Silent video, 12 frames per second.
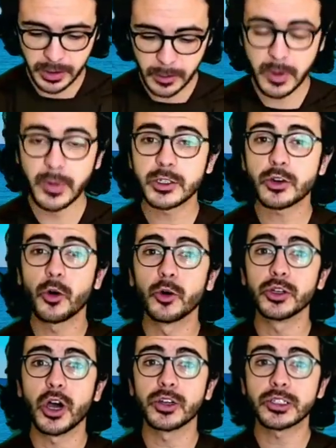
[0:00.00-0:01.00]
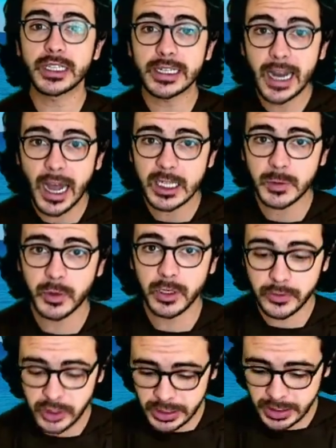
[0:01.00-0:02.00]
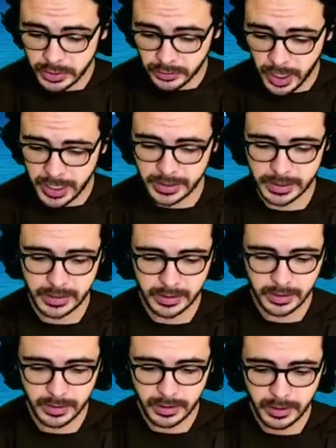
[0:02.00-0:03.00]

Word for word: We must hold on to the gospel of Jesus Christ.